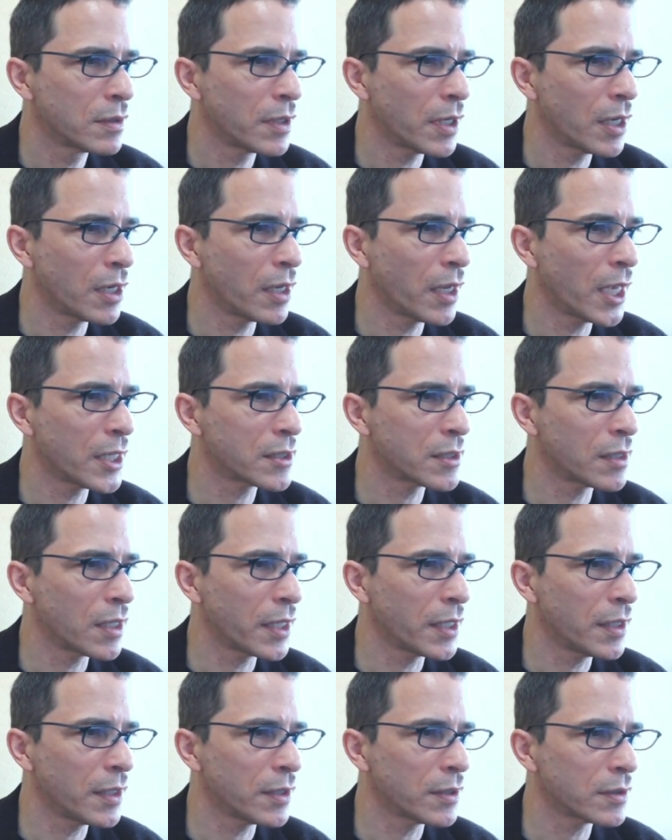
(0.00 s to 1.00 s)
and it has an eye
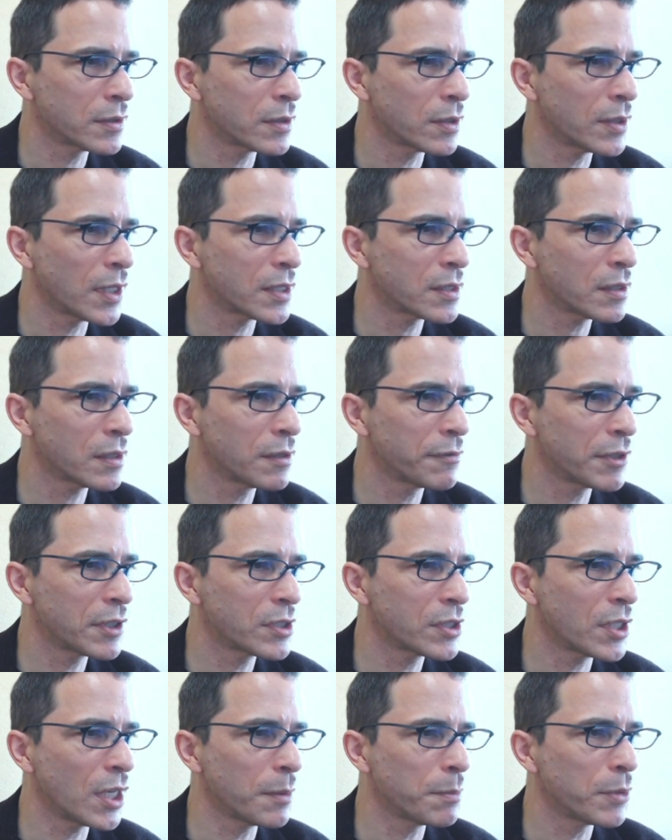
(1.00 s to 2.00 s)
here. So that's a living
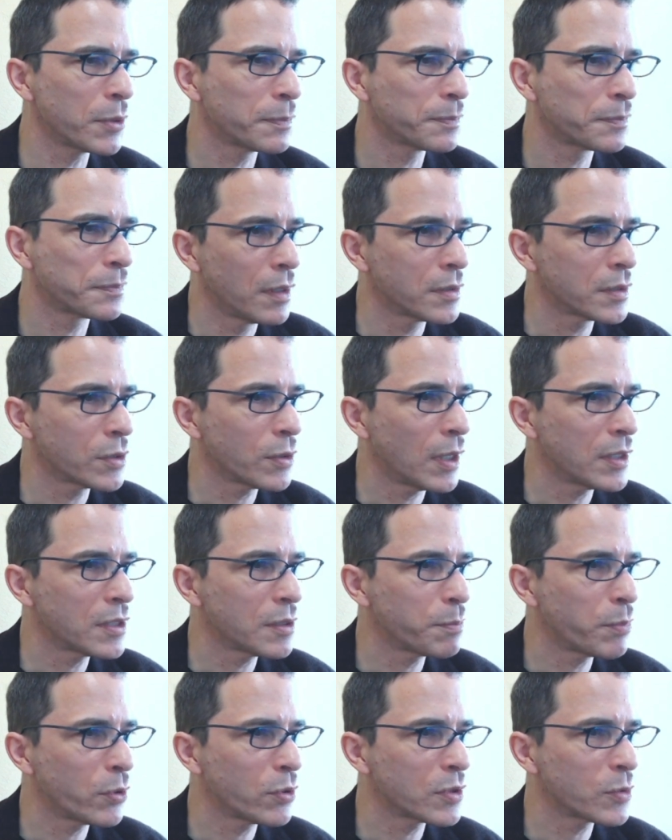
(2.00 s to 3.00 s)
shape. So I
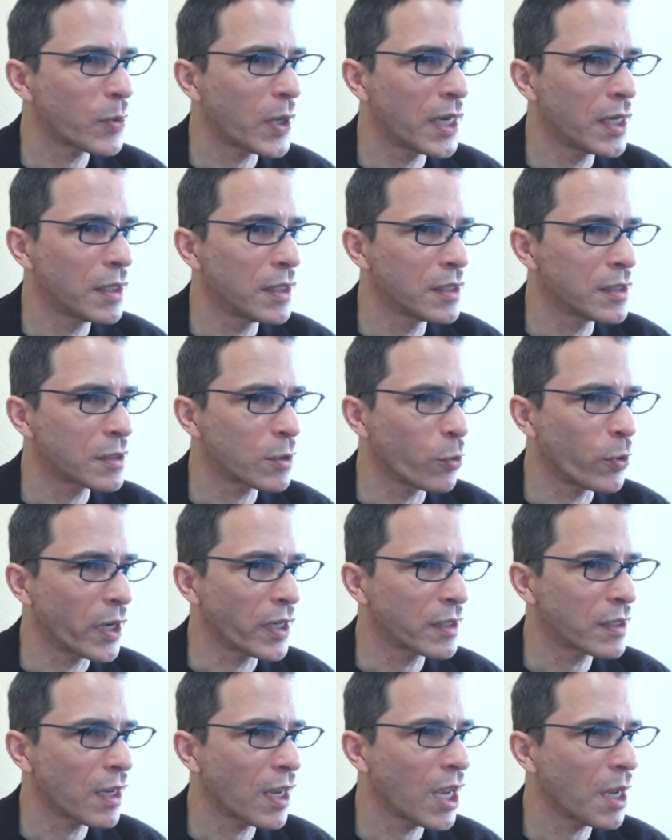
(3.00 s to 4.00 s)
suppose white is
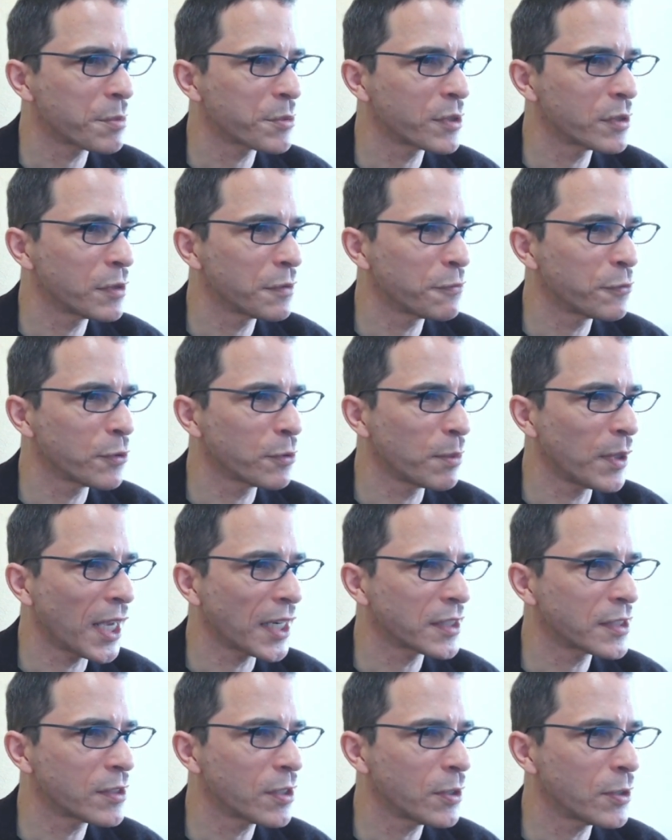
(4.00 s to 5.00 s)
going to capture the 4
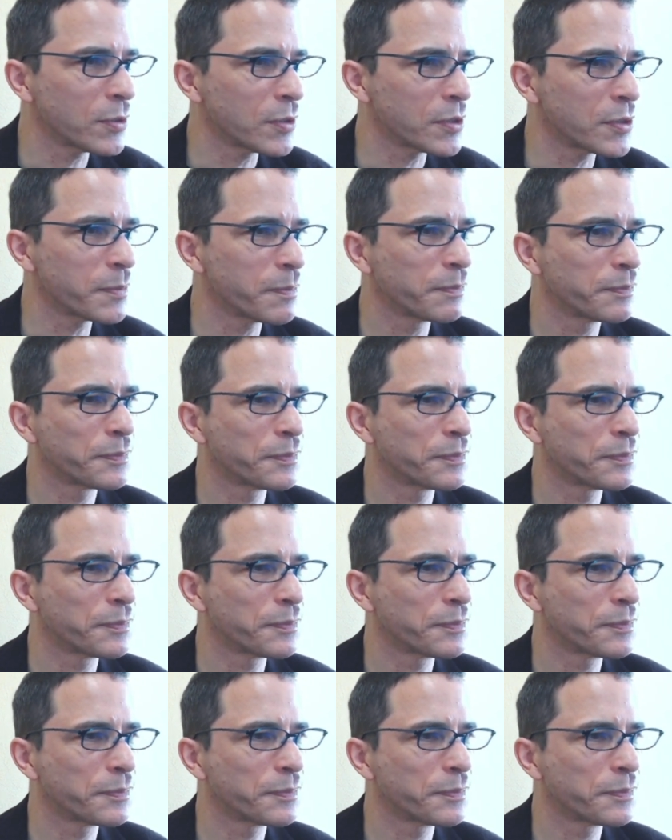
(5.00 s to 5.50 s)
black stones.